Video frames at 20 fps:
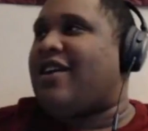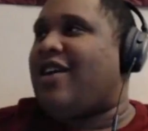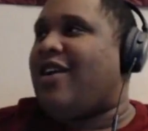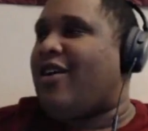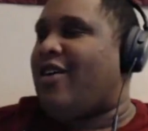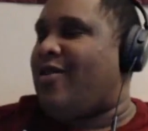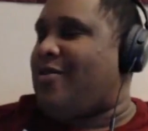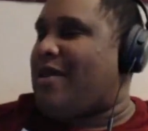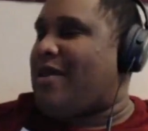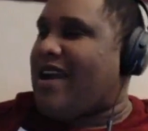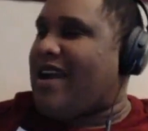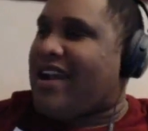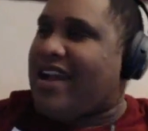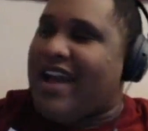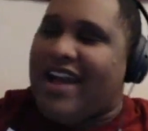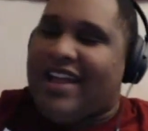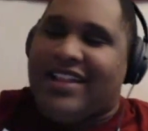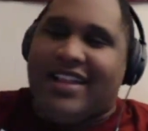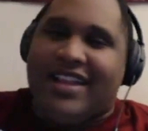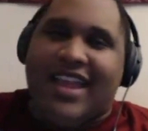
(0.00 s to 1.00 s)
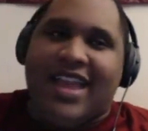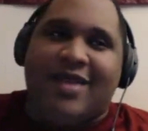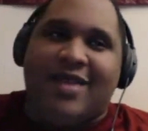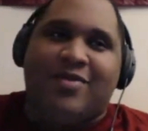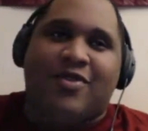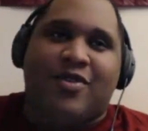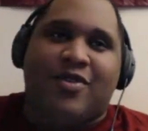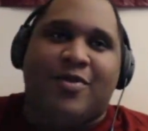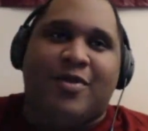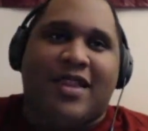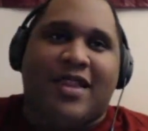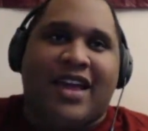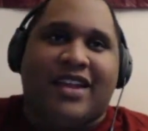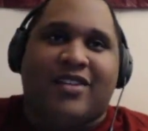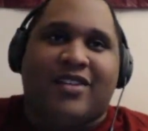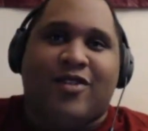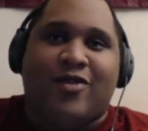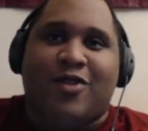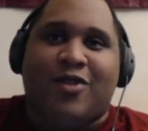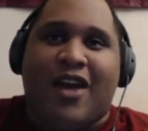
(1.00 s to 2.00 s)
Oh my God, that game's going to be like
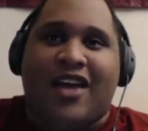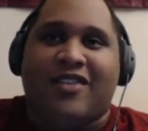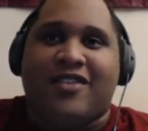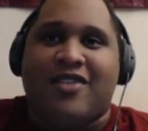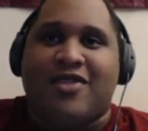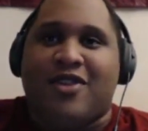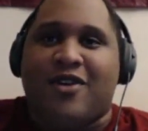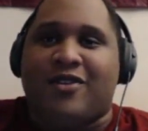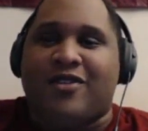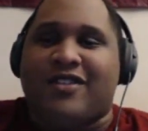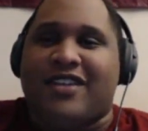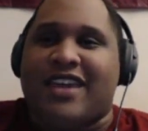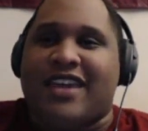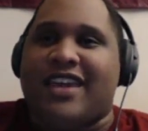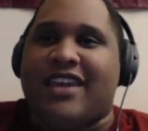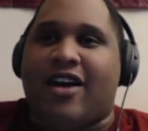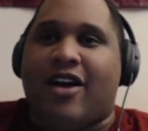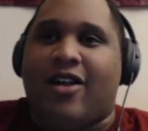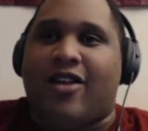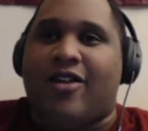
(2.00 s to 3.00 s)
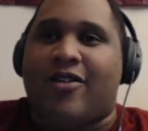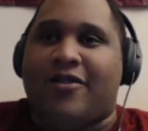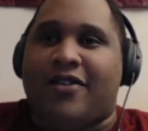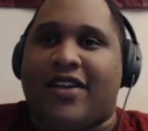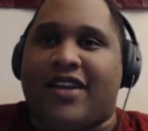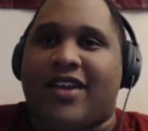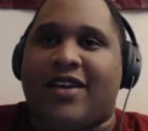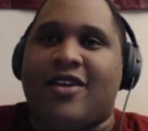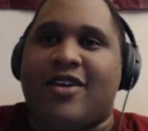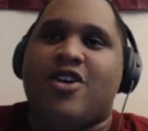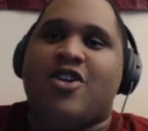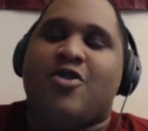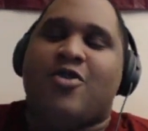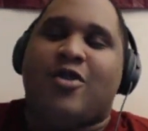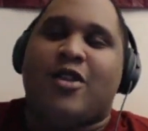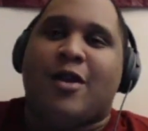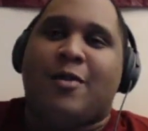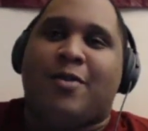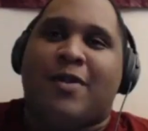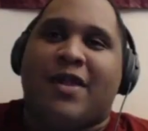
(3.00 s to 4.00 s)
2013 all over again when
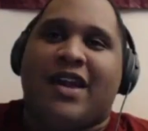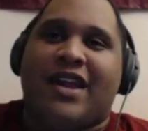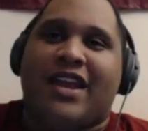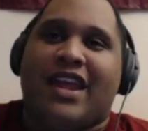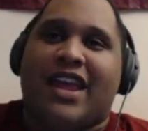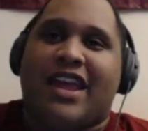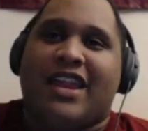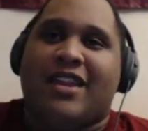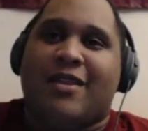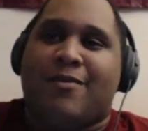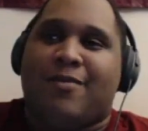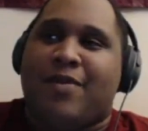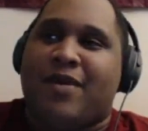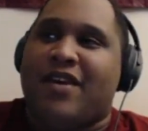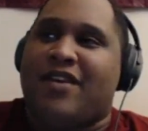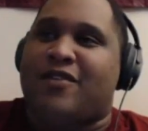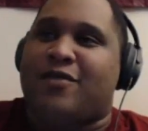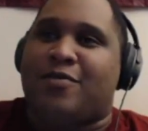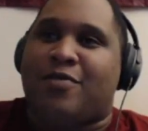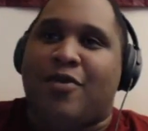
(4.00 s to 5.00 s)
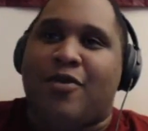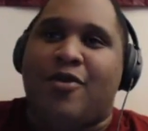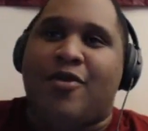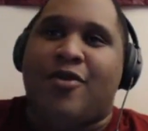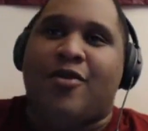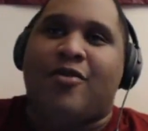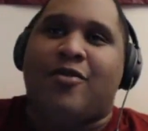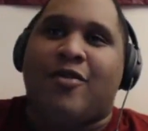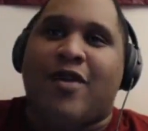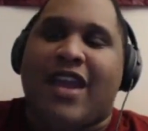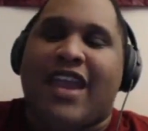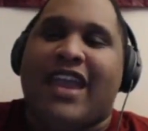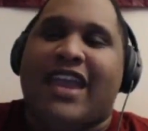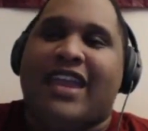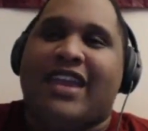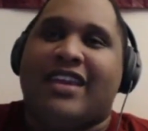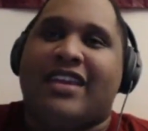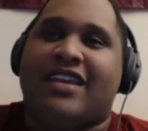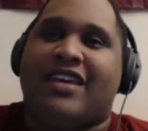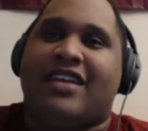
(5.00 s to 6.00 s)
they played in the piss poor
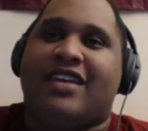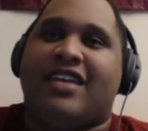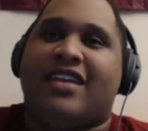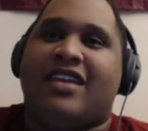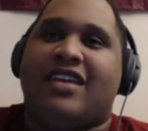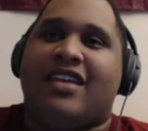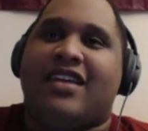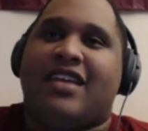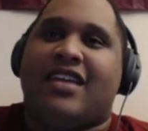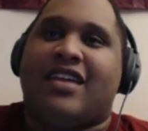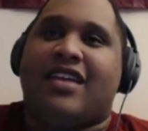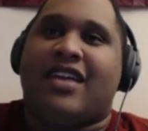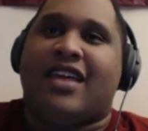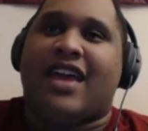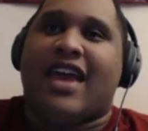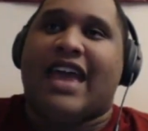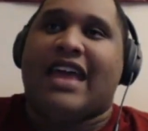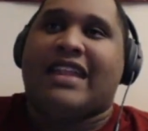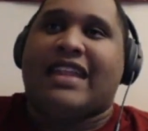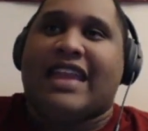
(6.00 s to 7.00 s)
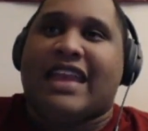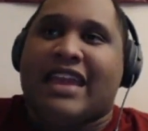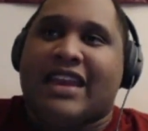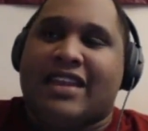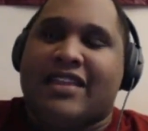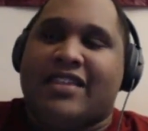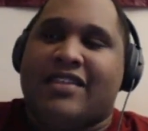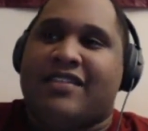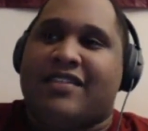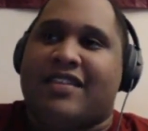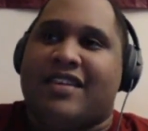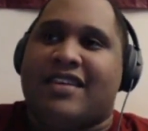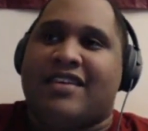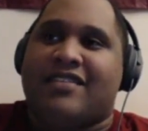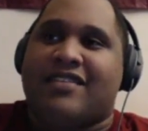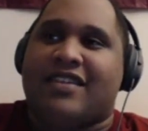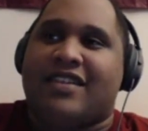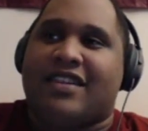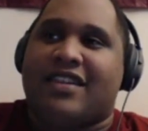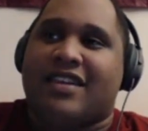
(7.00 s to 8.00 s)
rain at the end of the
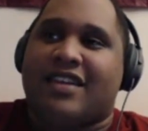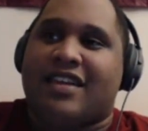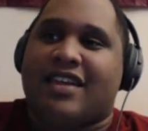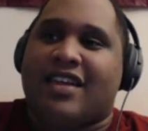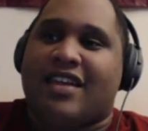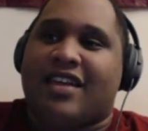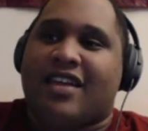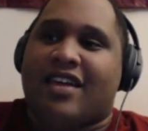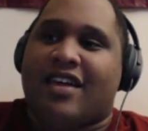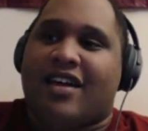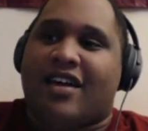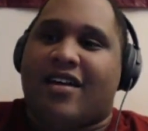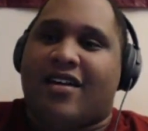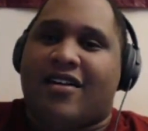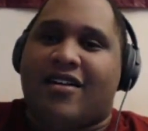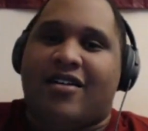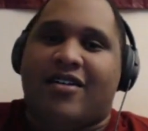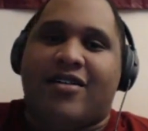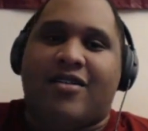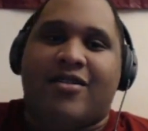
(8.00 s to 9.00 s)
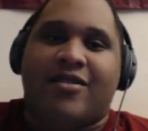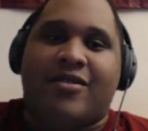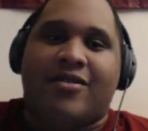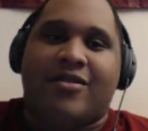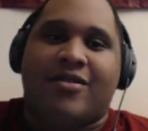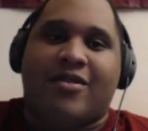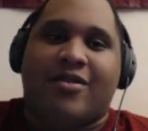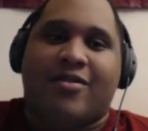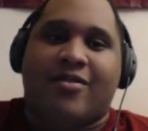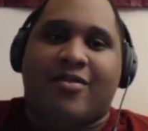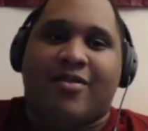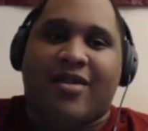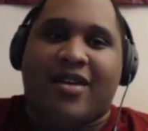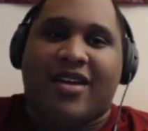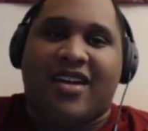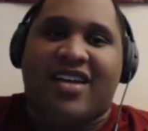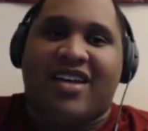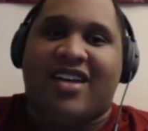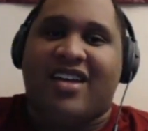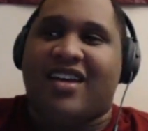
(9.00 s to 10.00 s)
season. Oh
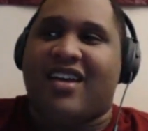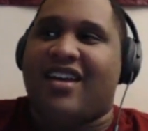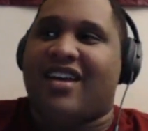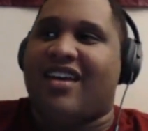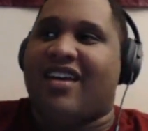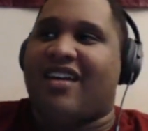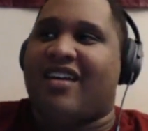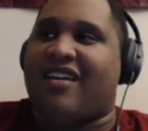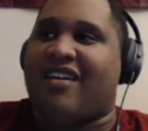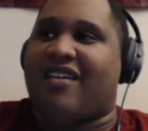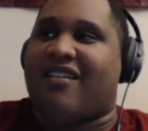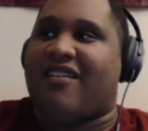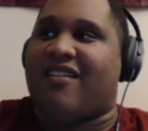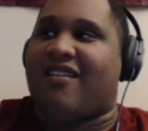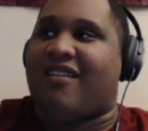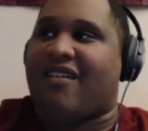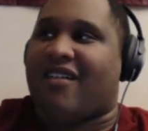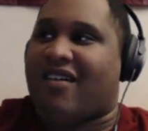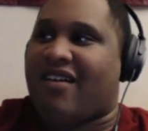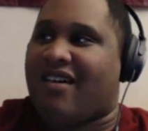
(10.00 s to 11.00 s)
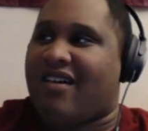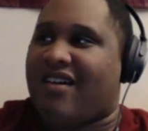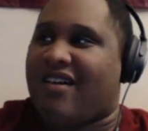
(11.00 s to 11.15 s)
my God,